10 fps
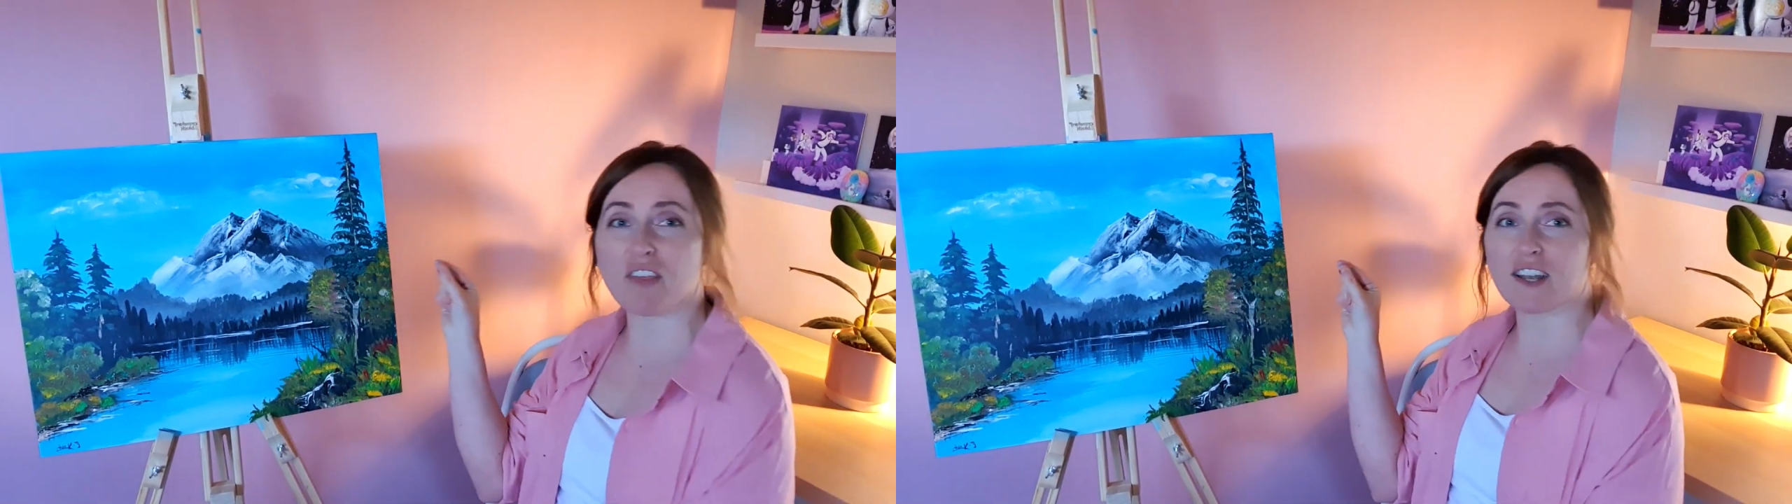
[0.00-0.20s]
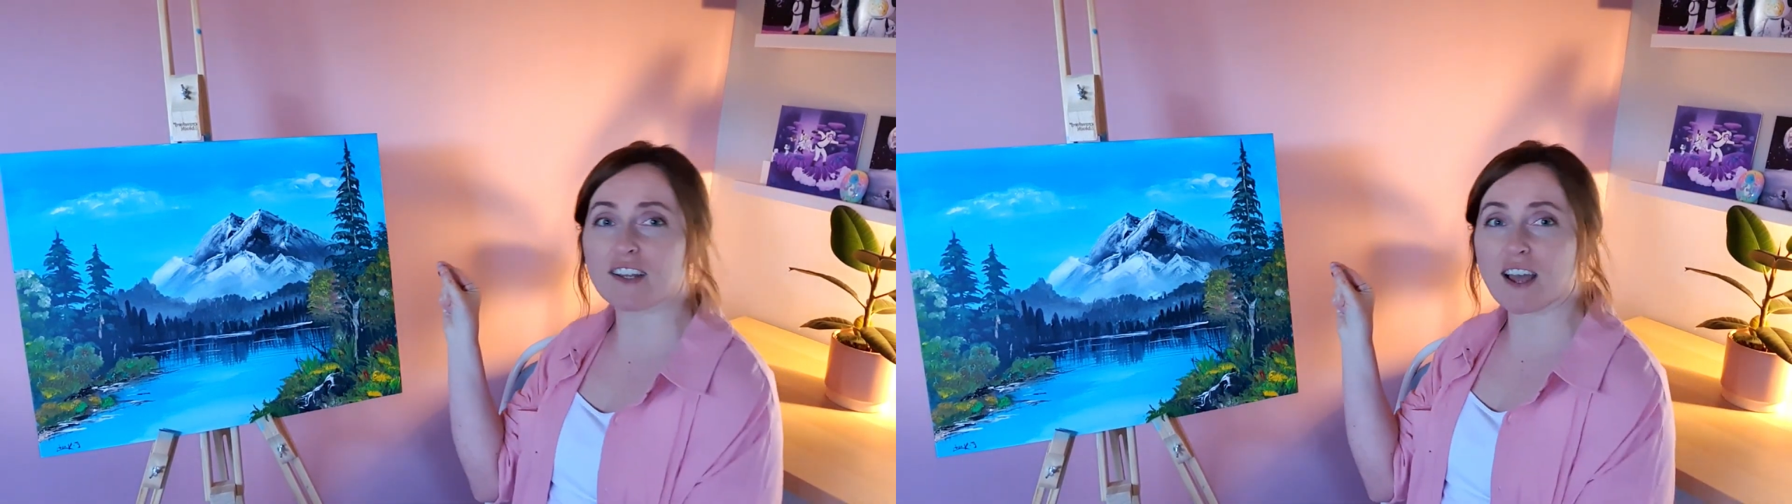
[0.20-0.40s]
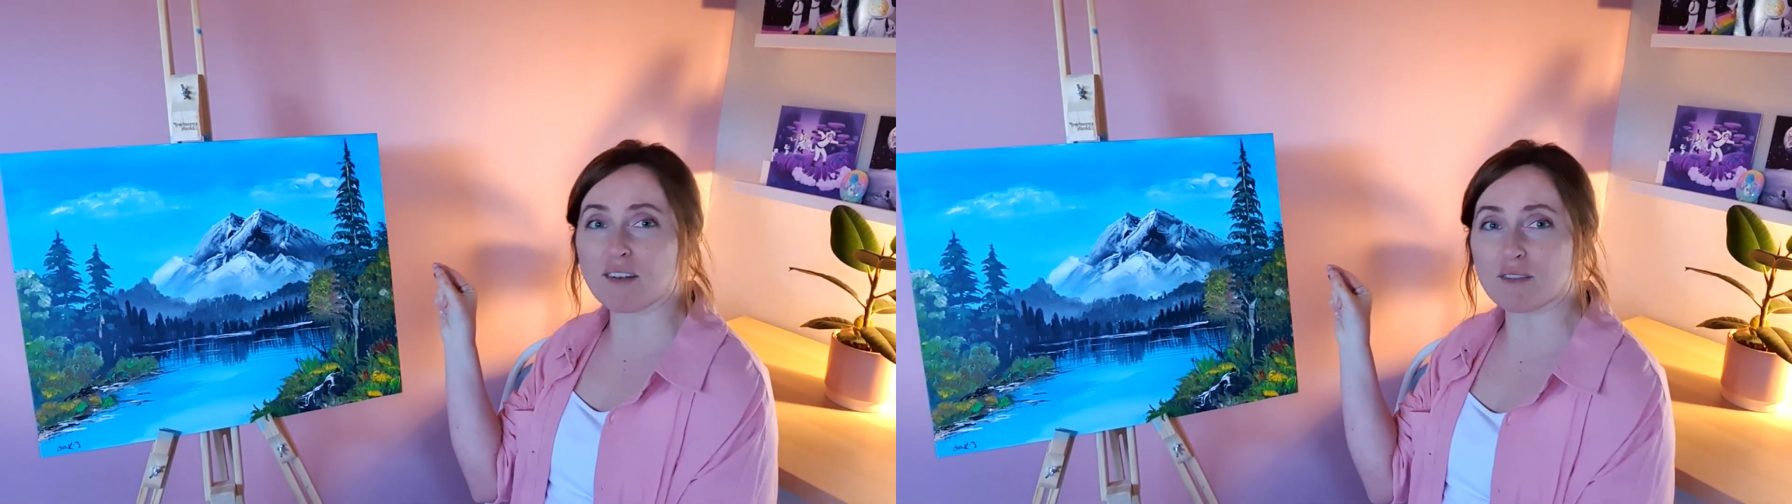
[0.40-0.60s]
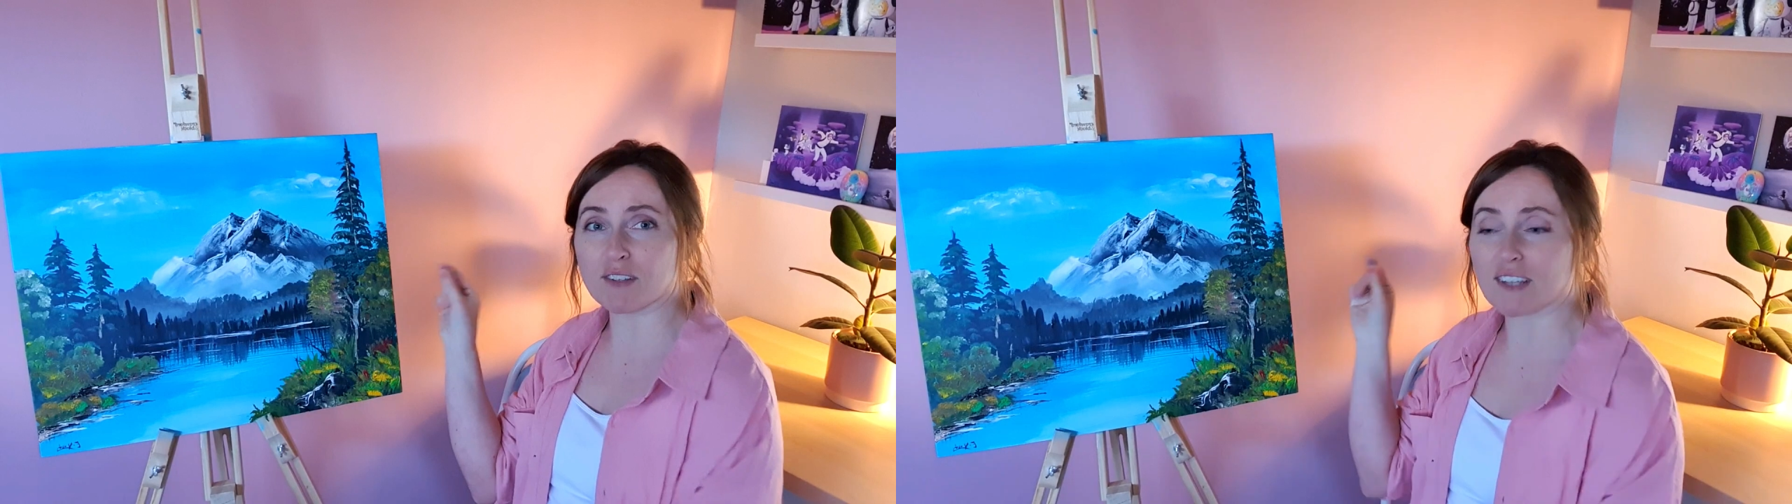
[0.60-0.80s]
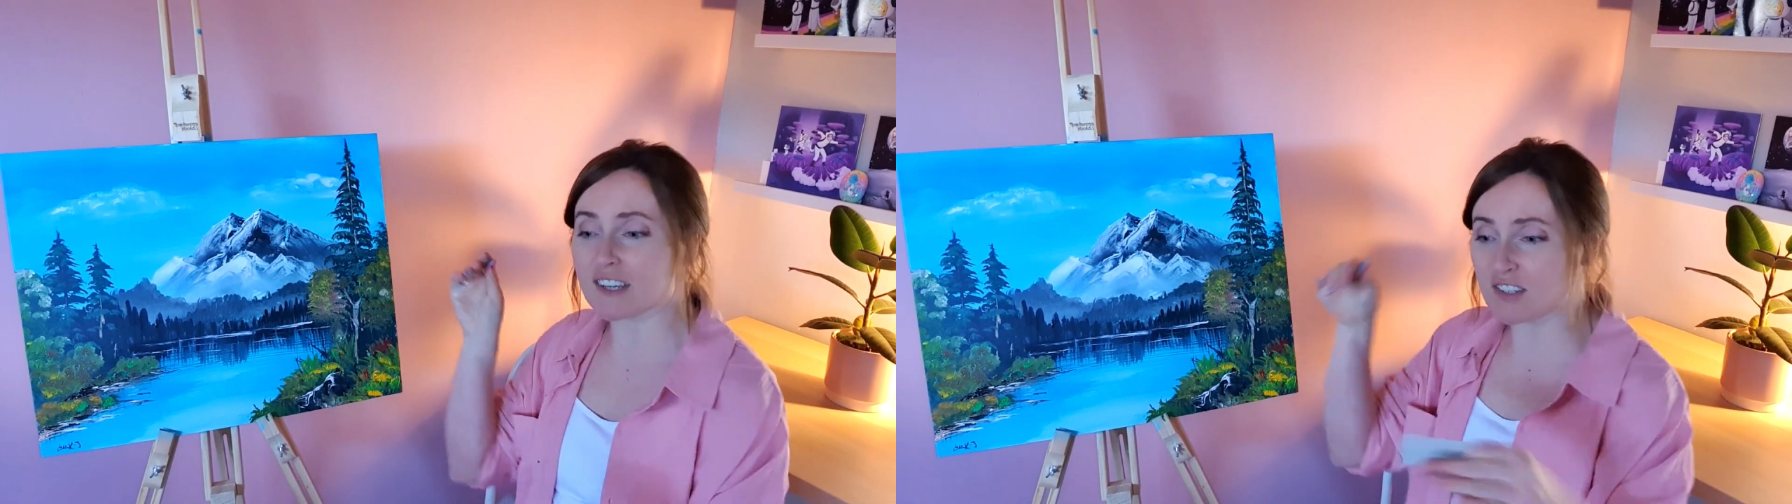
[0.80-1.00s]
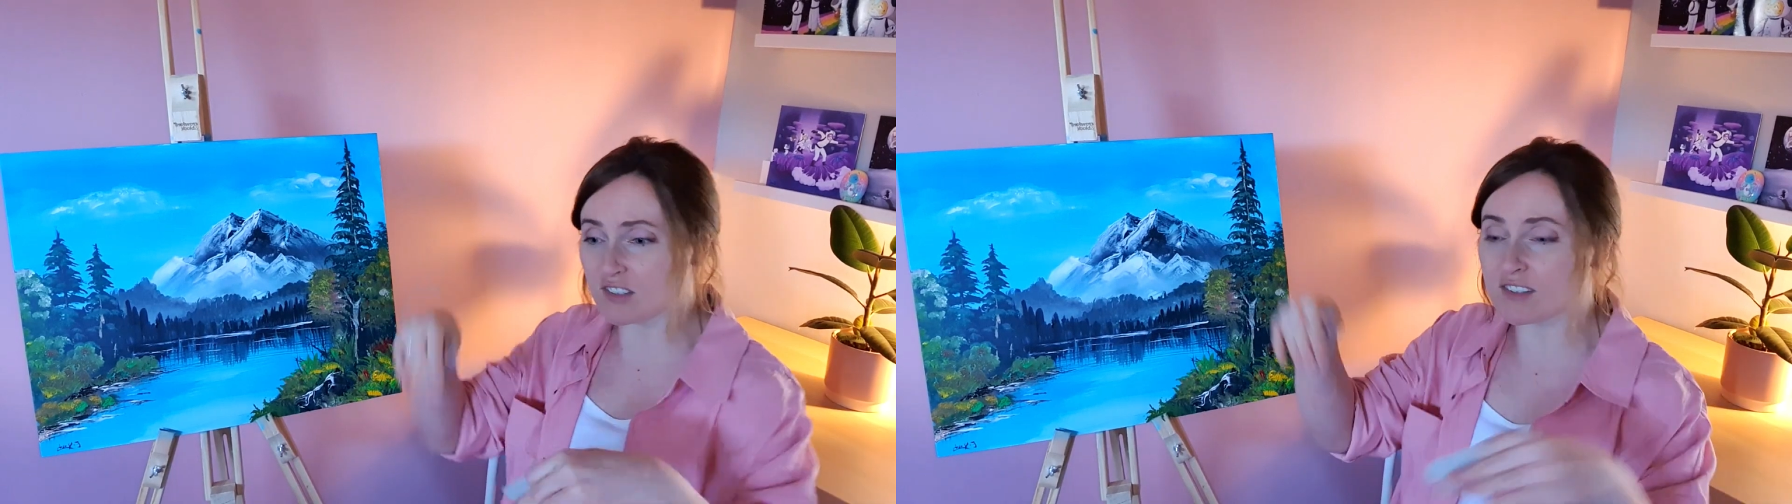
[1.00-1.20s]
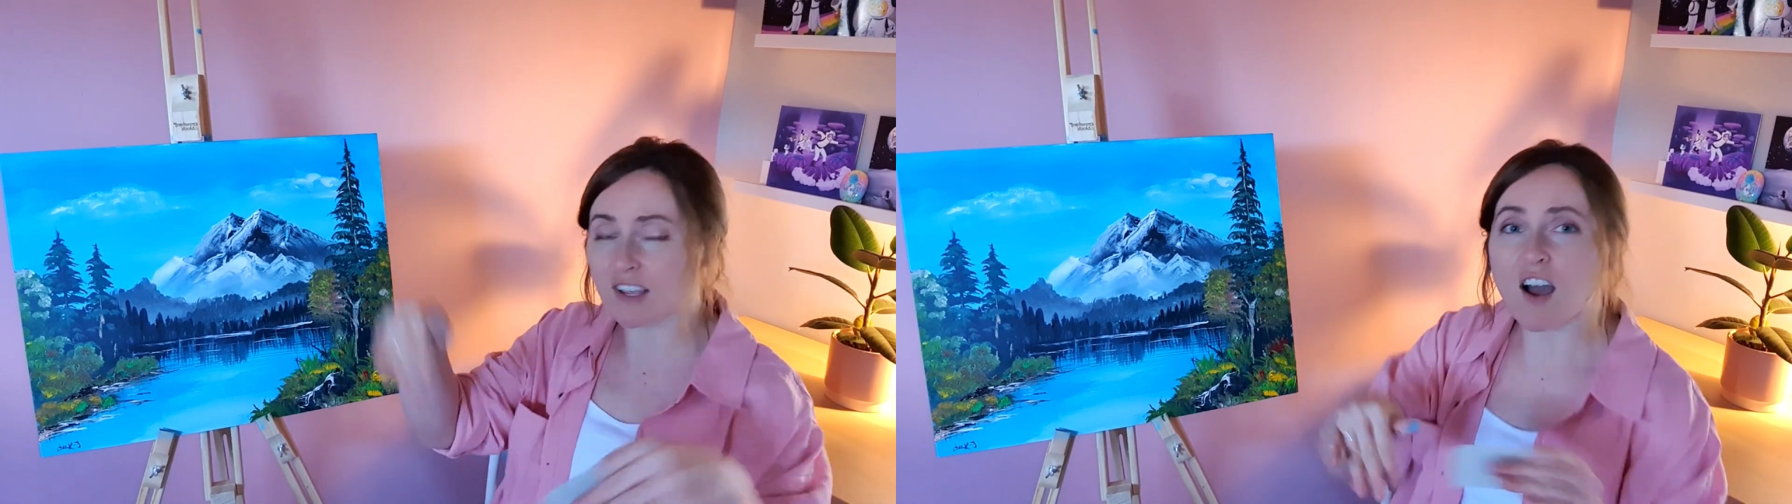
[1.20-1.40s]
thin canvas, I can just